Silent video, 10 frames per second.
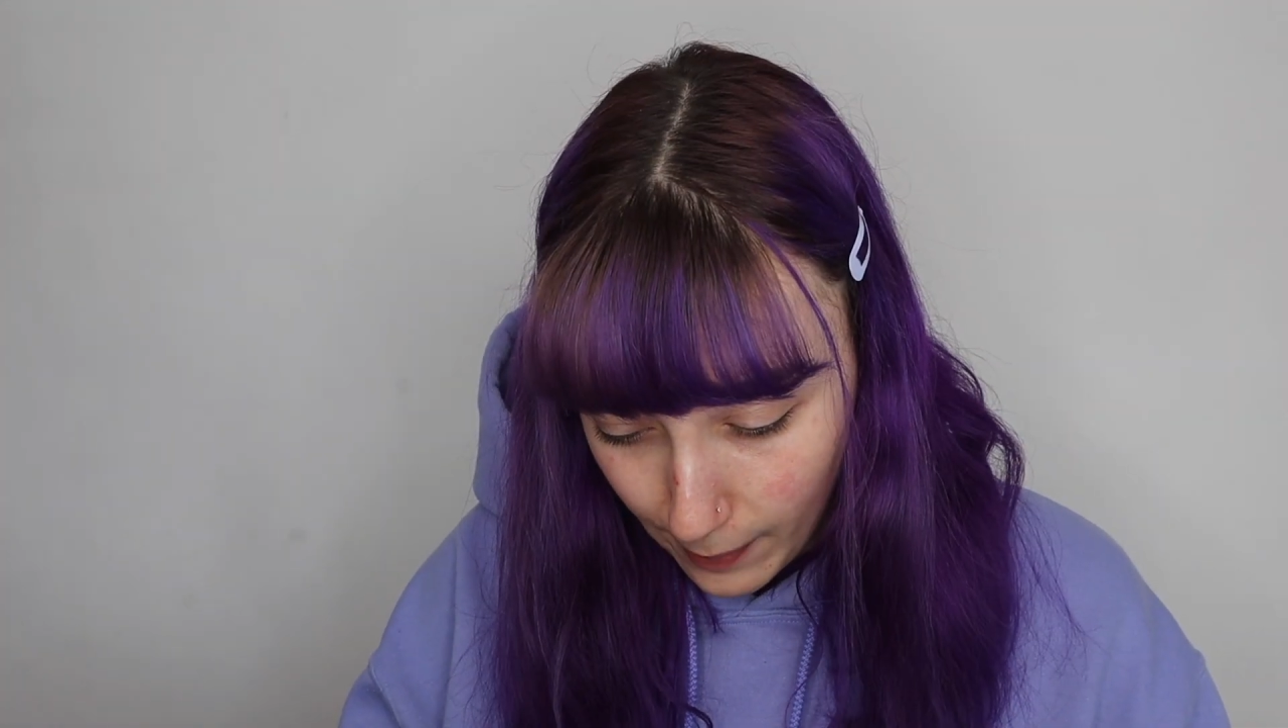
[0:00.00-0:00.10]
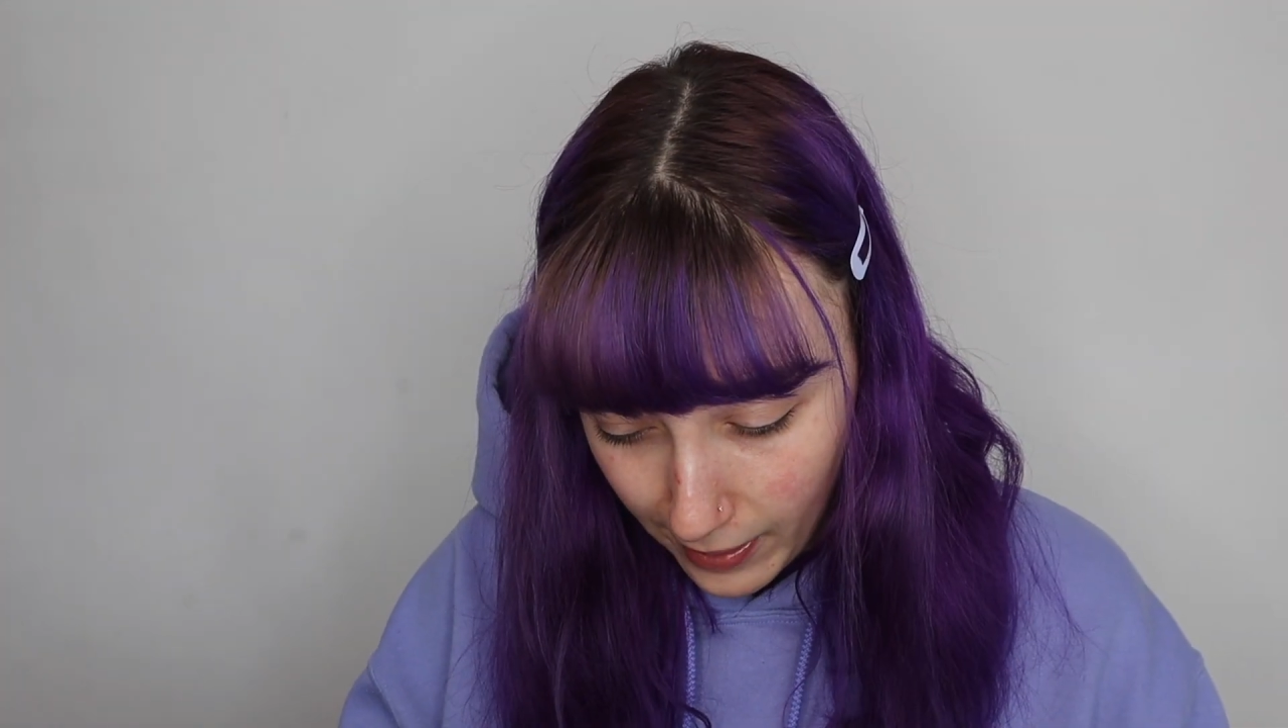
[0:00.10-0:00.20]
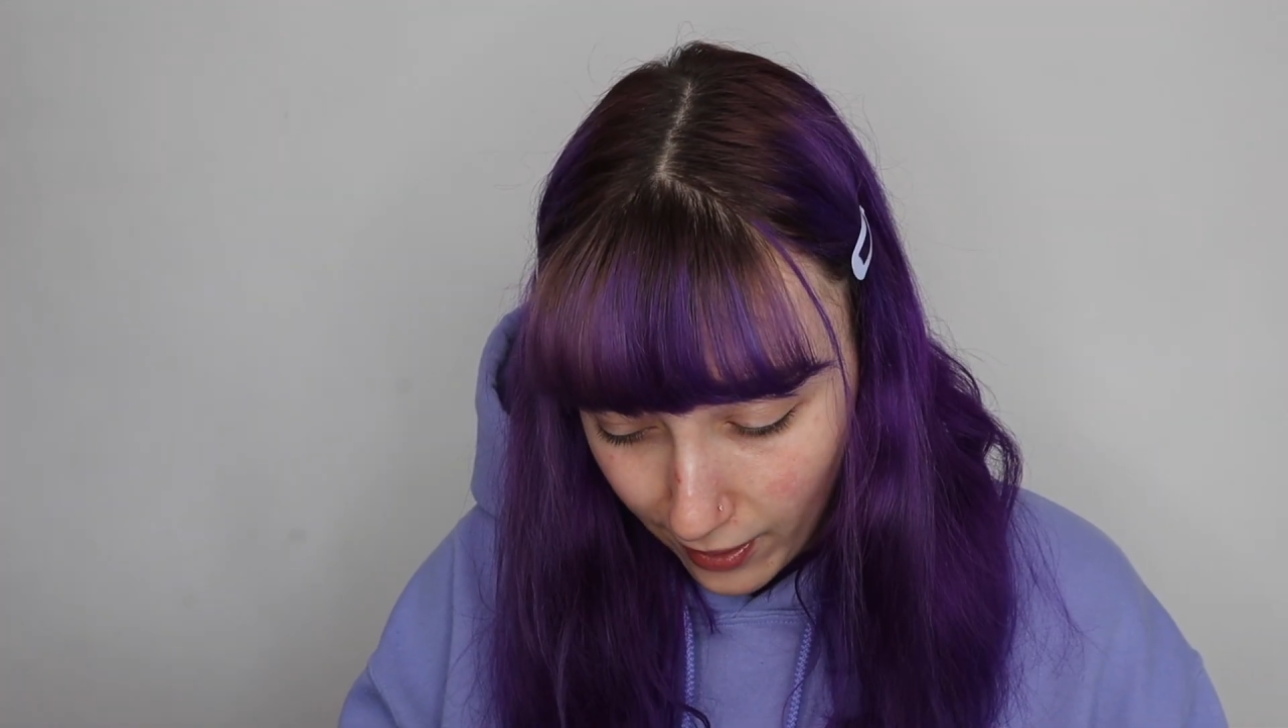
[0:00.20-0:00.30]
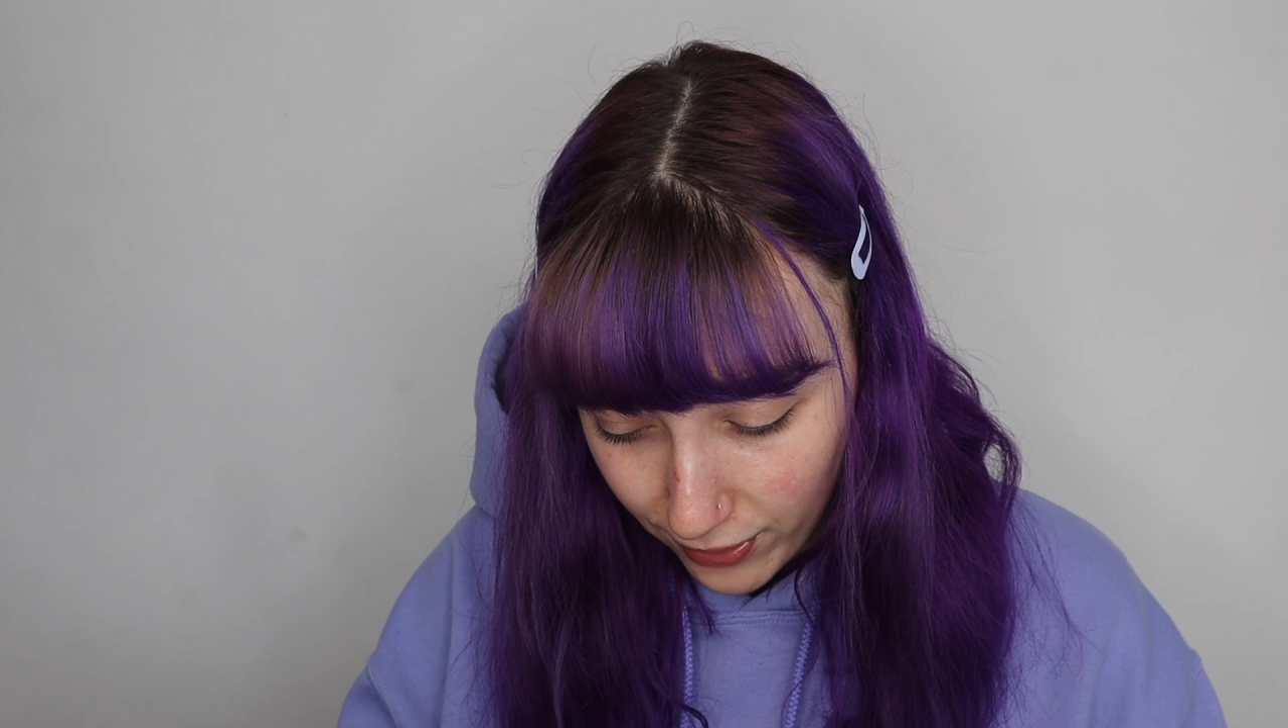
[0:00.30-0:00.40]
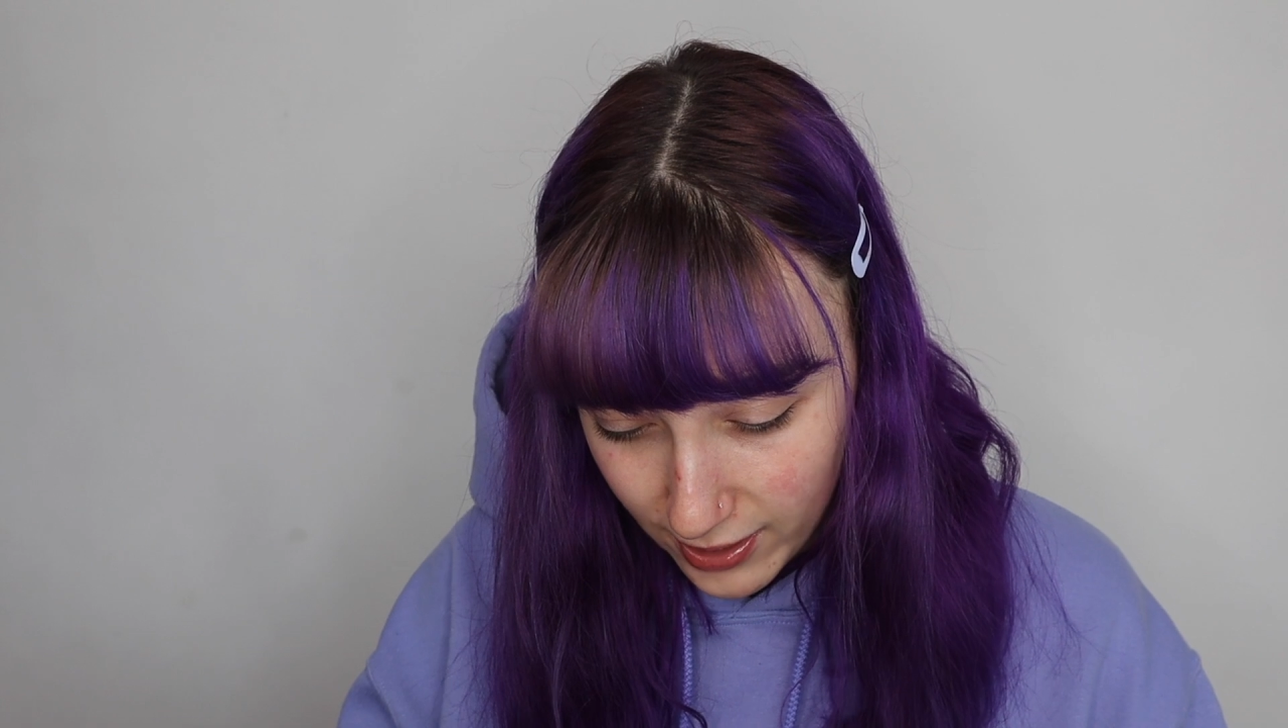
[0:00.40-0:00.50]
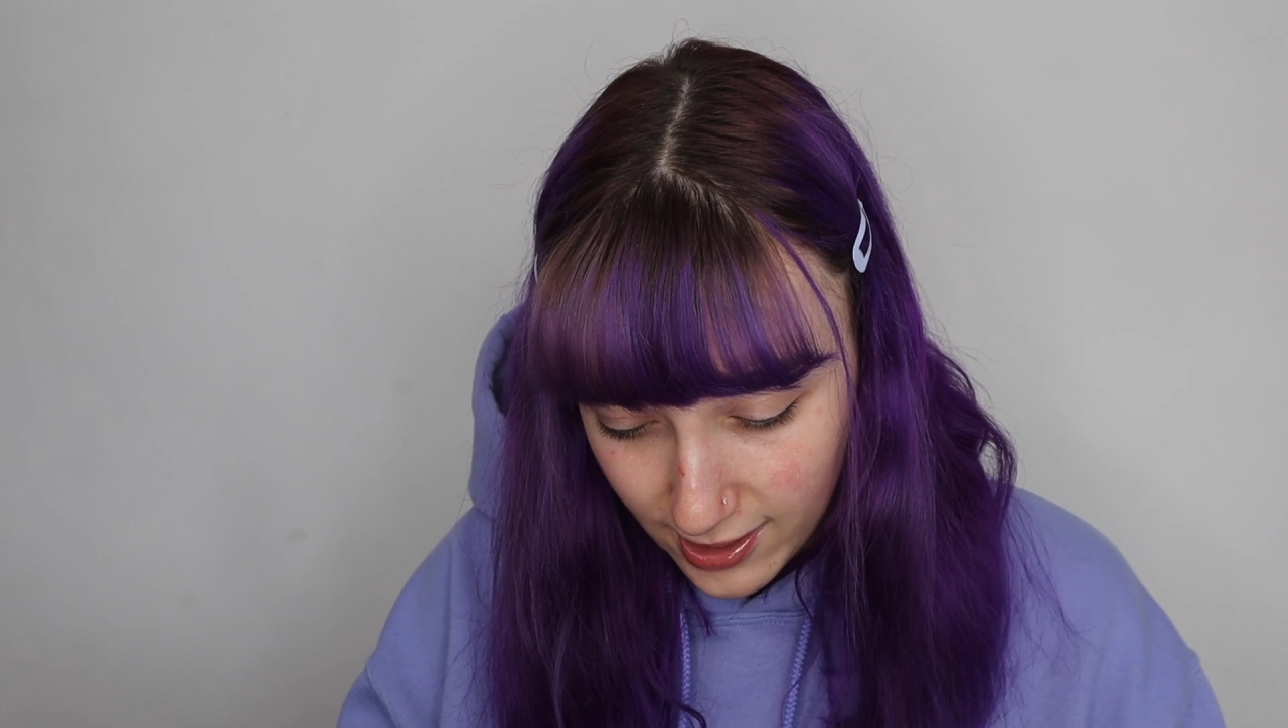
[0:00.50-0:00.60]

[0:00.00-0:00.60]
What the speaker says: a pair of these